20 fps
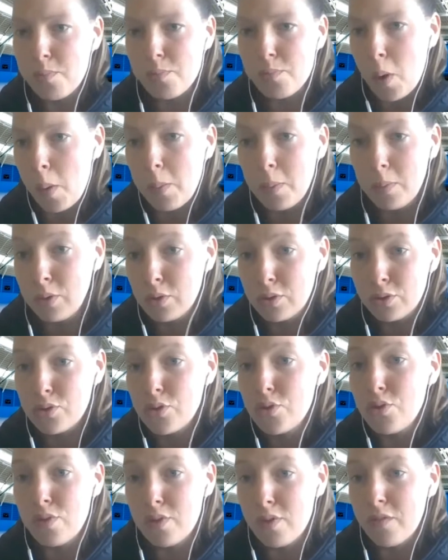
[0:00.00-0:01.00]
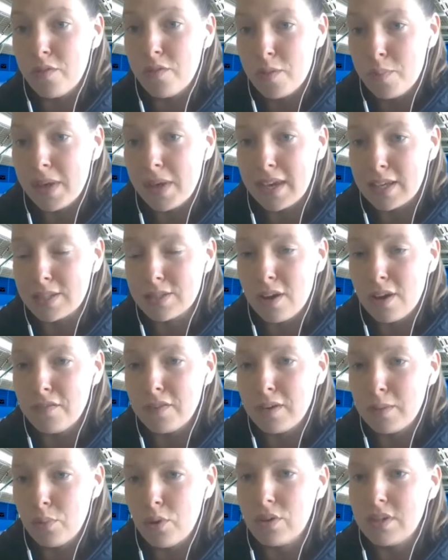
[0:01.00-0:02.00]
probably two of the biggest
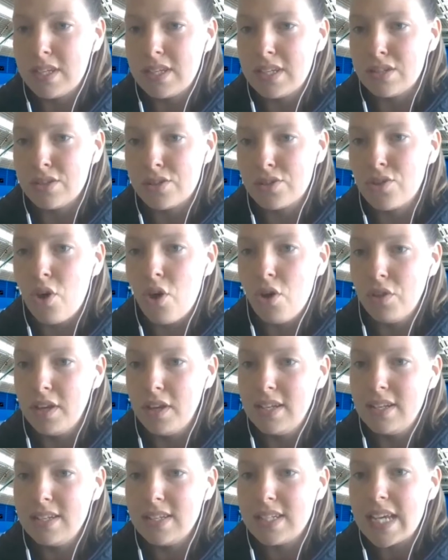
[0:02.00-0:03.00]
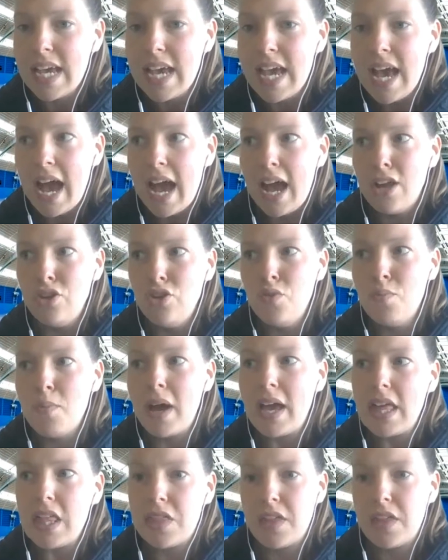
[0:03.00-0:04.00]
governing bodies in Scotland, and you
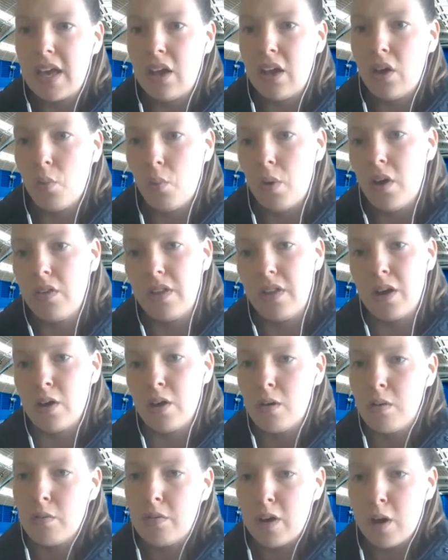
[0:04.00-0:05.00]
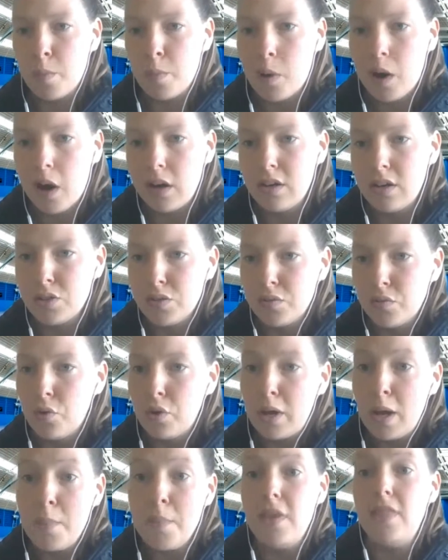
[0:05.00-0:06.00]
might think, well, they're partners of
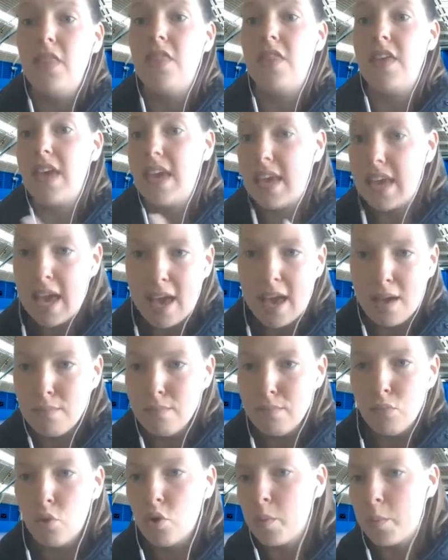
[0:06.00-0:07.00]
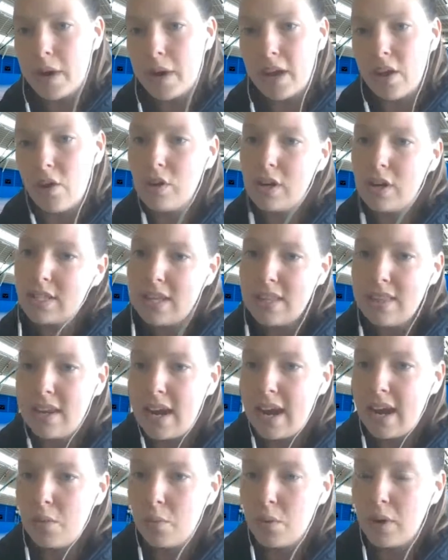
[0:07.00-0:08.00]
Oriam and they get more priority than
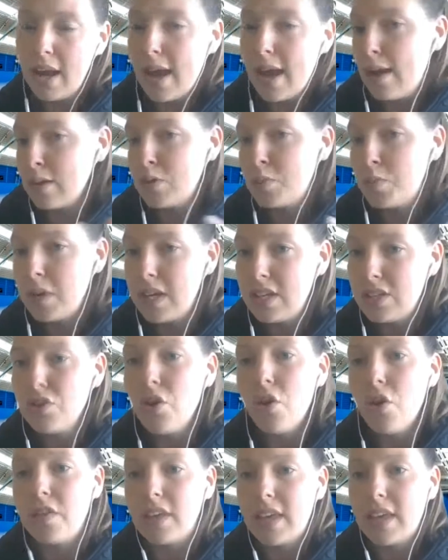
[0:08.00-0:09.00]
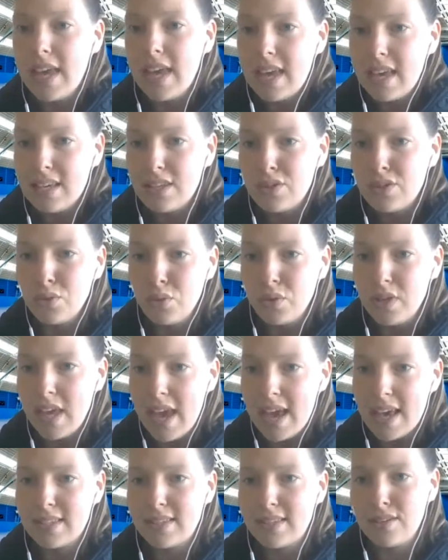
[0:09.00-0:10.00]
anyone else, but it's not the case.
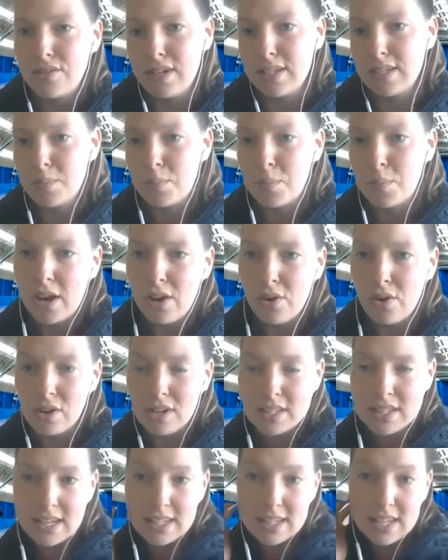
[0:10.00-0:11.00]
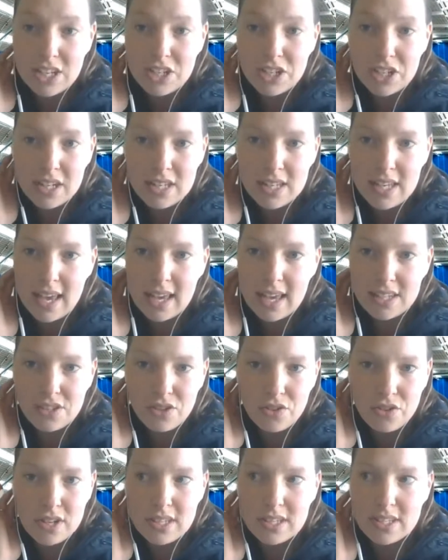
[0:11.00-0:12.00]
Yes, there is a prioritisation, and yes,
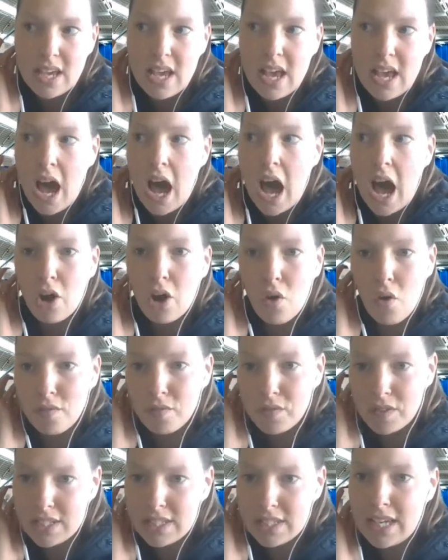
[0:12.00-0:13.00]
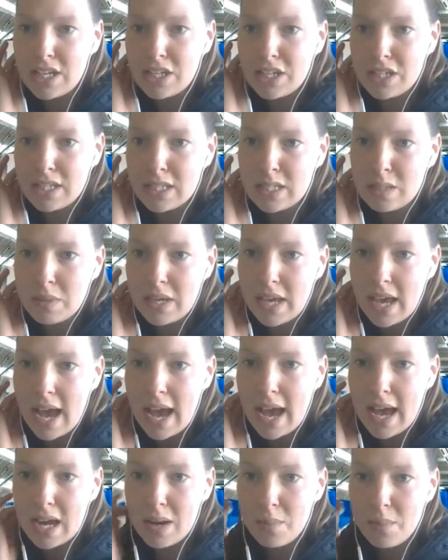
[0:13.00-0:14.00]
there is a conversation to be
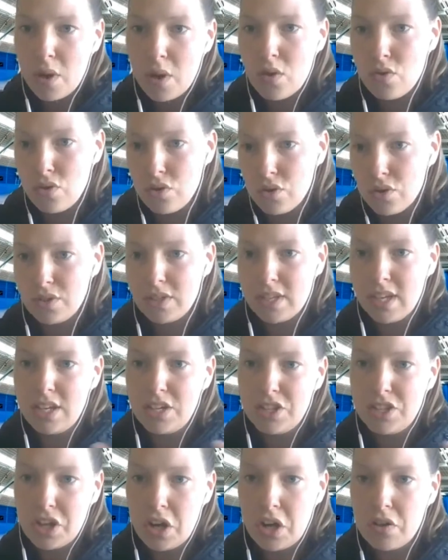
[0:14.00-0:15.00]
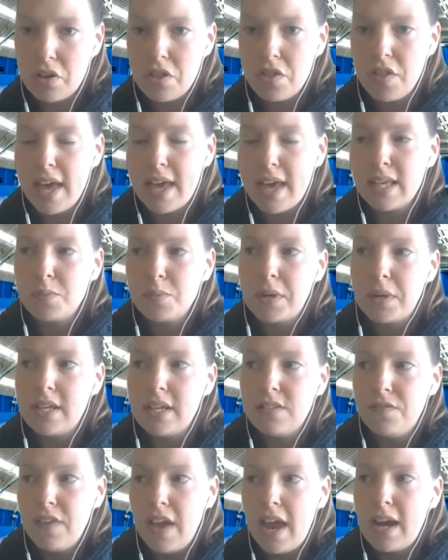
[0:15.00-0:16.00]
had about usage and other things, but
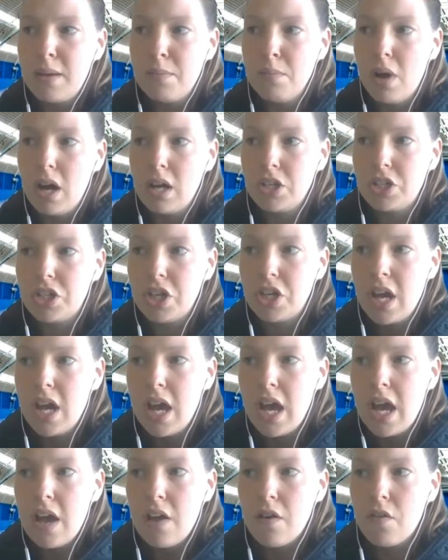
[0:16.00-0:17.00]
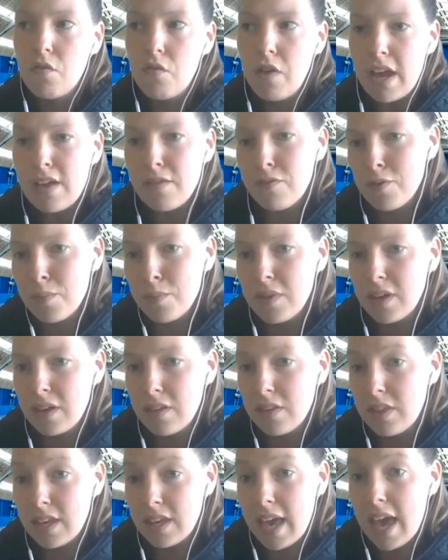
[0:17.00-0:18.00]
it's very much right from the
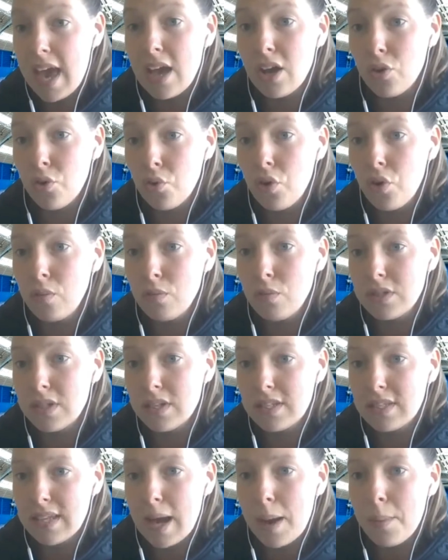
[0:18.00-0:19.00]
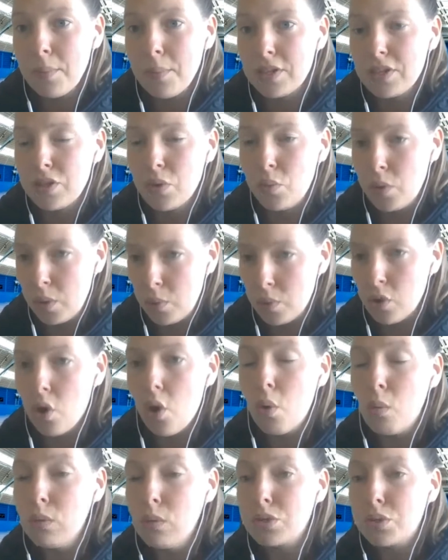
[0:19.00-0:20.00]
get-go, it was established that we were
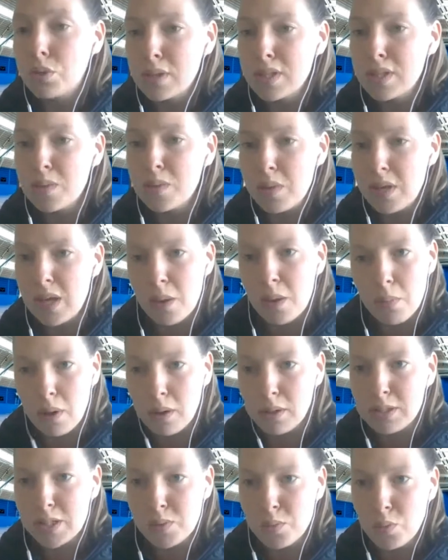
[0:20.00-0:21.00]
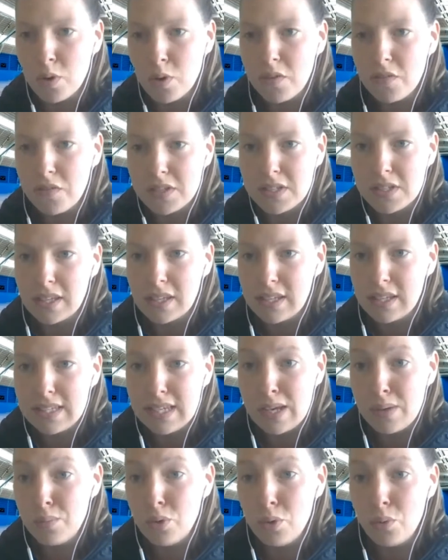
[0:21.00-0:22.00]
always going to be a multi-sport
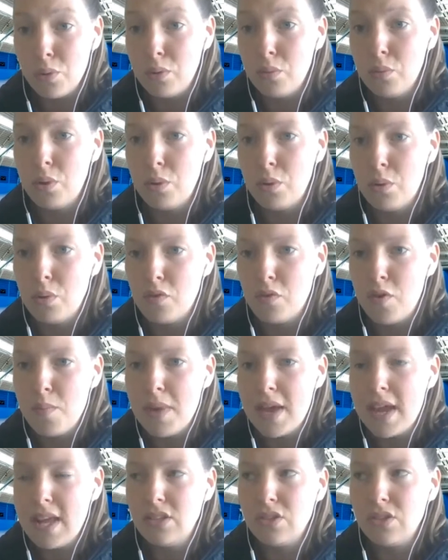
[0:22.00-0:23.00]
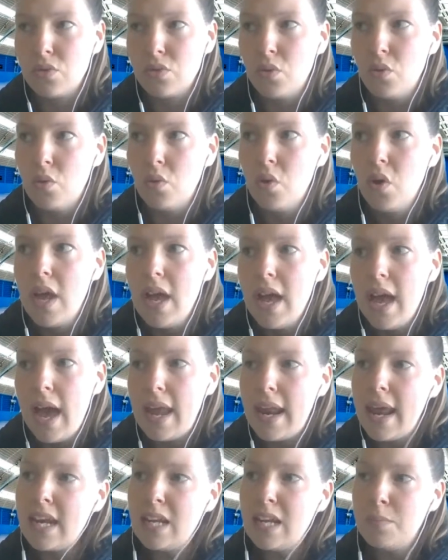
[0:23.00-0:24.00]
facility, and we will remain so.
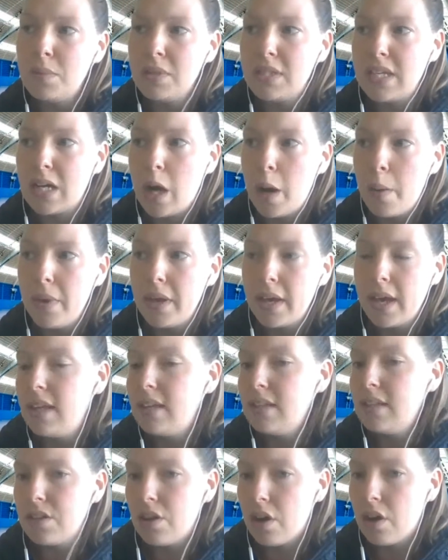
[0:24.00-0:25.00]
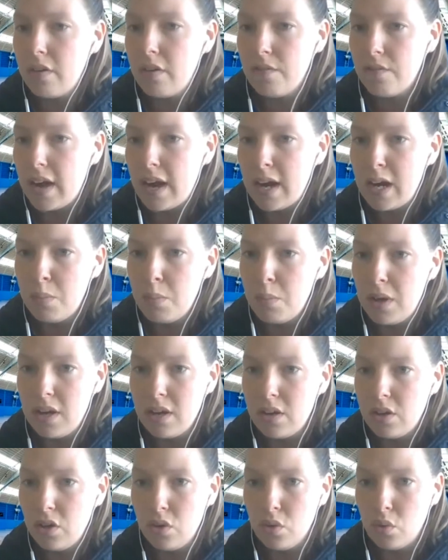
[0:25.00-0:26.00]
And anybody coming into our environment,